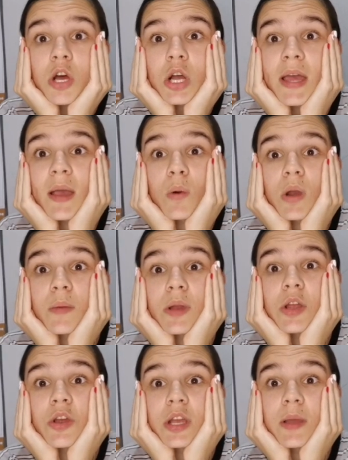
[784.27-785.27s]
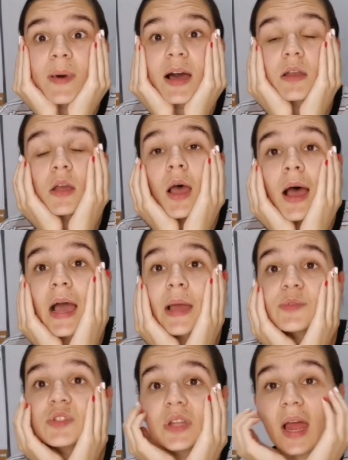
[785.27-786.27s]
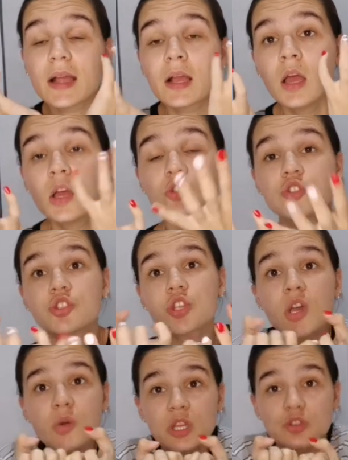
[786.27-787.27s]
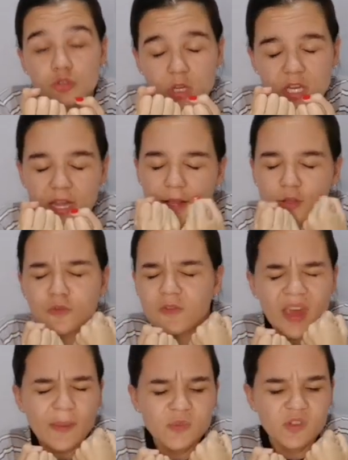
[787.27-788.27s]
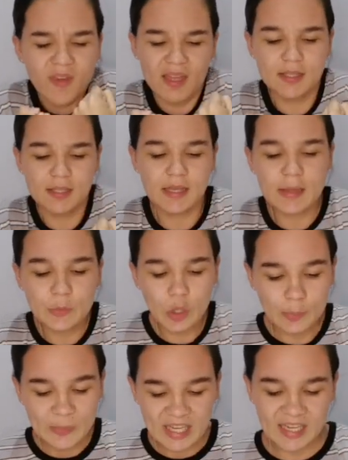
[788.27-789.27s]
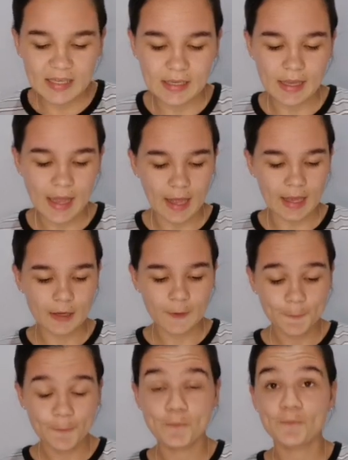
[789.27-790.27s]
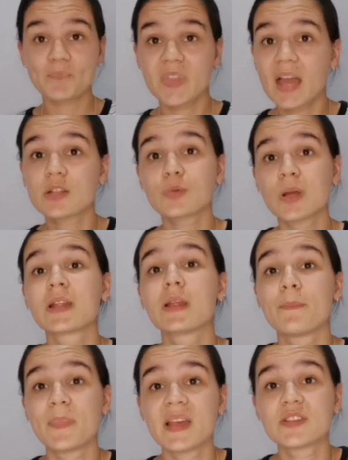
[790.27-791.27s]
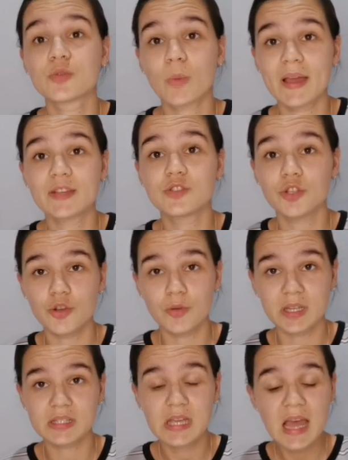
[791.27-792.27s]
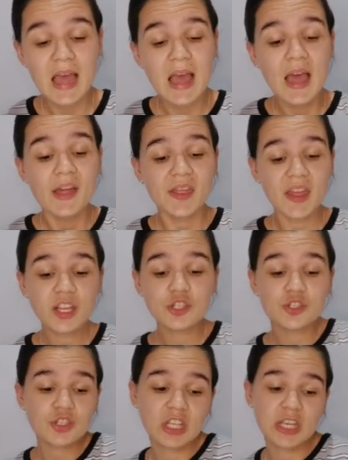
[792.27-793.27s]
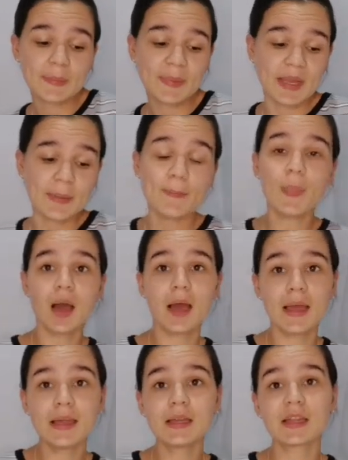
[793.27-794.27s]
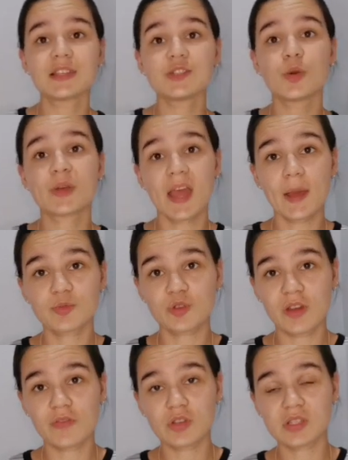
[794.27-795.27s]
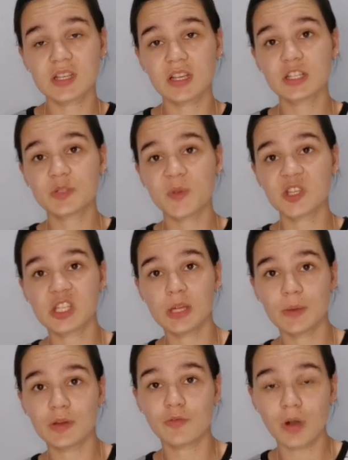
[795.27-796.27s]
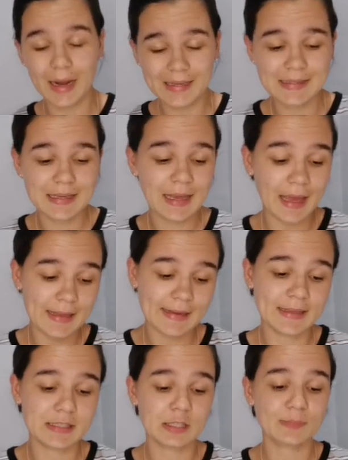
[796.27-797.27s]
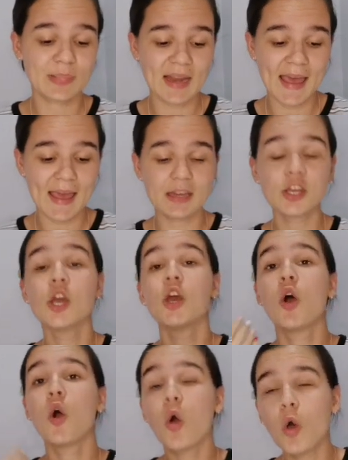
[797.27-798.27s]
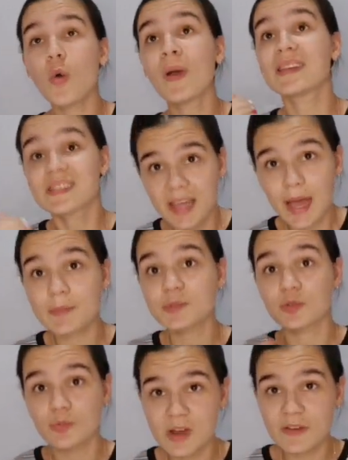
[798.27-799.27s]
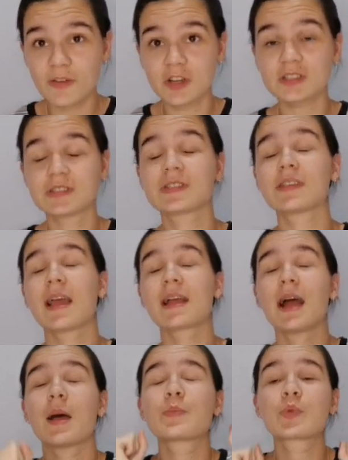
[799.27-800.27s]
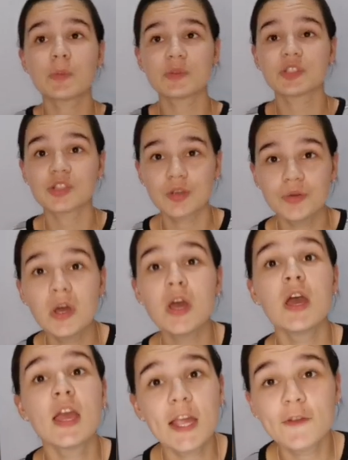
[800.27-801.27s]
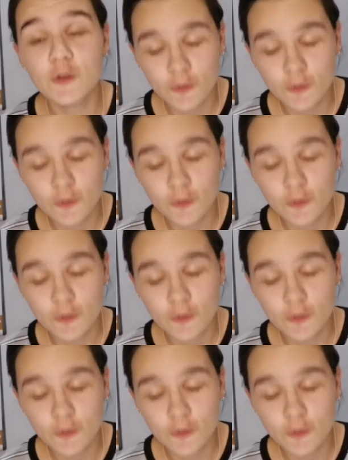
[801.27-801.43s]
okay, what are we learning about? And it's so intrigued, you've captivated them completely, and that's one of the best ways to do it. Things to keep in mind is your CAPS referencing, especially when writing a lesson plan. Always CAPS reference. I promise you, if